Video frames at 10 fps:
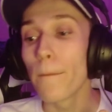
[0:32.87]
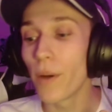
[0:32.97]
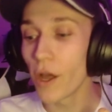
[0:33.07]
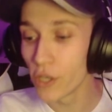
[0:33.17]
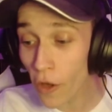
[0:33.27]

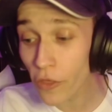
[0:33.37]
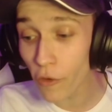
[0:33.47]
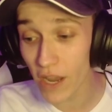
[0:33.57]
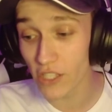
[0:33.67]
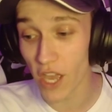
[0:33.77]
But another
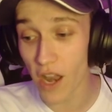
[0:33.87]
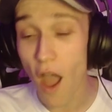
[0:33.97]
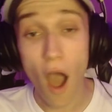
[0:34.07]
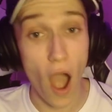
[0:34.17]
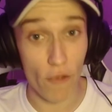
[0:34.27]
reason
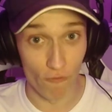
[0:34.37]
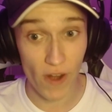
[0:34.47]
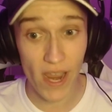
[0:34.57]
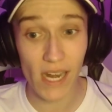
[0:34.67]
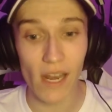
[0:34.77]
I
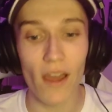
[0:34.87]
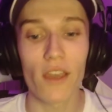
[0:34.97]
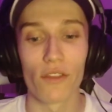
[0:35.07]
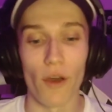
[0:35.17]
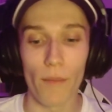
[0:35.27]
really
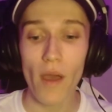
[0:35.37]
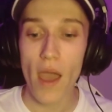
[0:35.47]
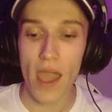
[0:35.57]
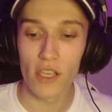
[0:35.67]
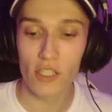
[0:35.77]
like them
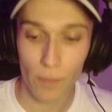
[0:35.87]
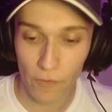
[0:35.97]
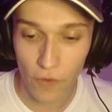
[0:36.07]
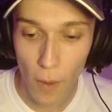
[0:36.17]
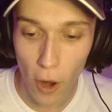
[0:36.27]
is,
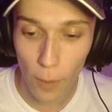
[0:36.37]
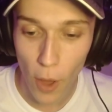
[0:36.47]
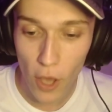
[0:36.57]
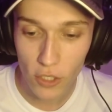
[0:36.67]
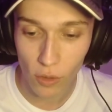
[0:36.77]
on a
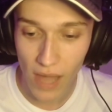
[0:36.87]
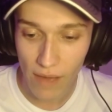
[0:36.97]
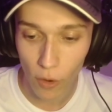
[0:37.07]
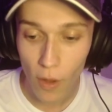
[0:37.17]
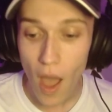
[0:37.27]
personal
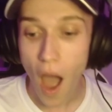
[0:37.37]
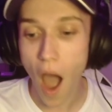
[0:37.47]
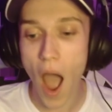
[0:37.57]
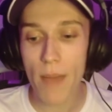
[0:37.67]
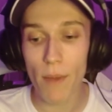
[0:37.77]
level,
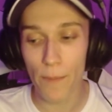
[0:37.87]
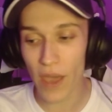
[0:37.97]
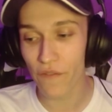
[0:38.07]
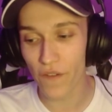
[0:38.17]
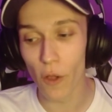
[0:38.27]
I'm a
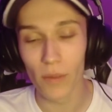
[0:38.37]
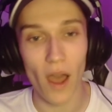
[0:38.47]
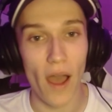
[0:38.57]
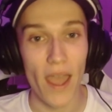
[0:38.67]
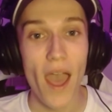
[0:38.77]
big film
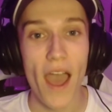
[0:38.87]
guy.